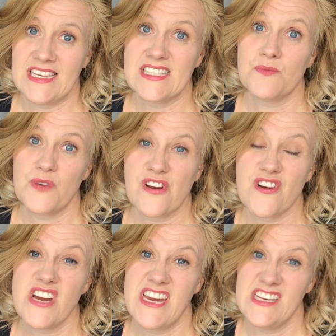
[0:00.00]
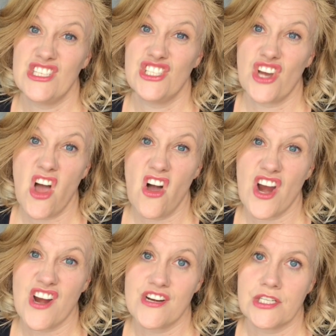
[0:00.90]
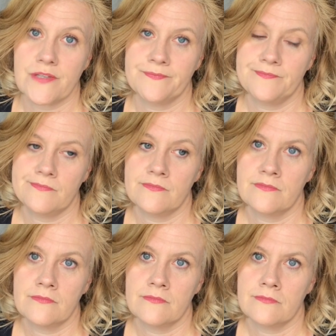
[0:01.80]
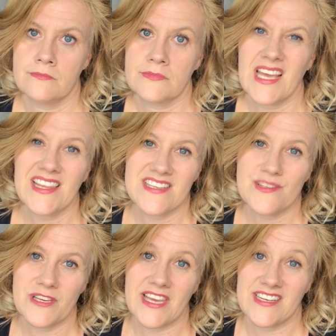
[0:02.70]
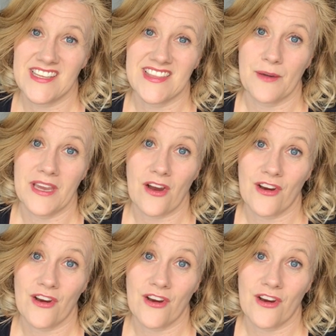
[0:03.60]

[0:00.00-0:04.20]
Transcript: because we're in charge. At least we like to think we are.